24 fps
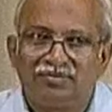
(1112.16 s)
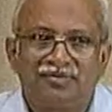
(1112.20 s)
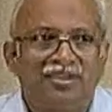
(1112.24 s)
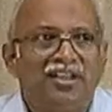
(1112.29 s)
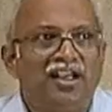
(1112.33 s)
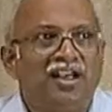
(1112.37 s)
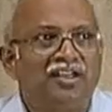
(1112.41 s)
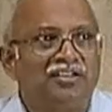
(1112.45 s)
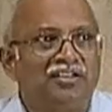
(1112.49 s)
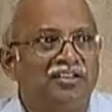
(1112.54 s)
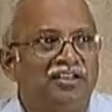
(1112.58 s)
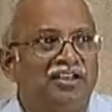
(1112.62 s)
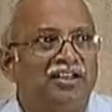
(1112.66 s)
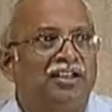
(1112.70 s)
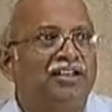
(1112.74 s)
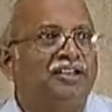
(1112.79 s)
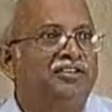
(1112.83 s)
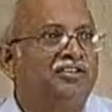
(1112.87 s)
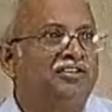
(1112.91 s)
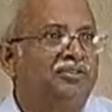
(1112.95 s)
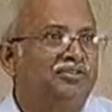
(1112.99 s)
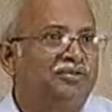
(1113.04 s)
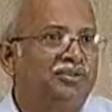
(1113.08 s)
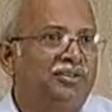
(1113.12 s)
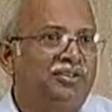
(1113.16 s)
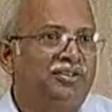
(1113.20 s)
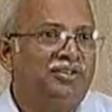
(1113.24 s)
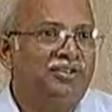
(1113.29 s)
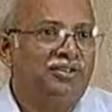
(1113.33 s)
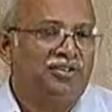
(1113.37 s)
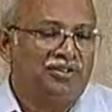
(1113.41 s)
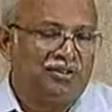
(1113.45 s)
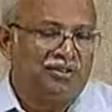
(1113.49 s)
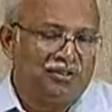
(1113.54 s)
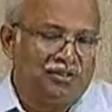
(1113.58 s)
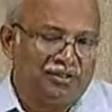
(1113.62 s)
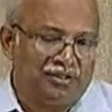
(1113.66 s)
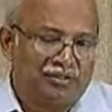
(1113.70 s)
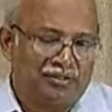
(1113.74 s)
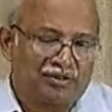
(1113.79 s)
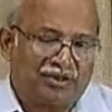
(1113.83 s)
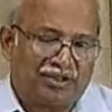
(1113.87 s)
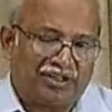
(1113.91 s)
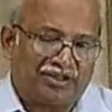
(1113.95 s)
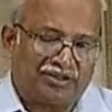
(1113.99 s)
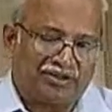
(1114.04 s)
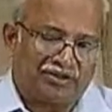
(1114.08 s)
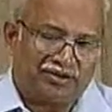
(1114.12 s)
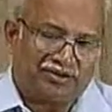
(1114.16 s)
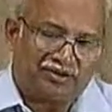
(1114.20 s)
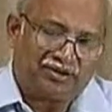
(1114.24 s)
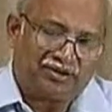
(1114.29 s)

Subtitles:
At the end of the rotation.